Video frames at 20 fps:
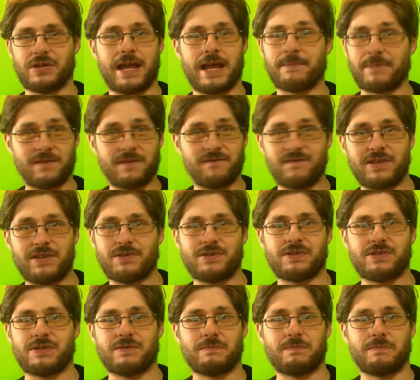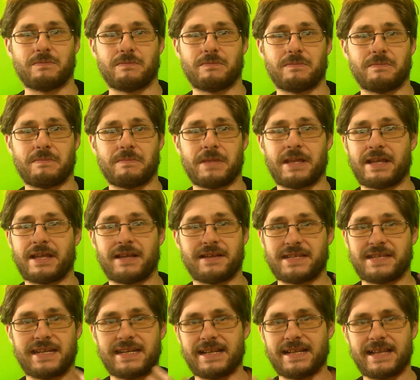I'm confused. I can't
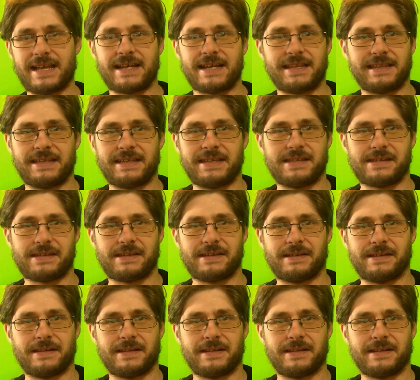see any lag in this.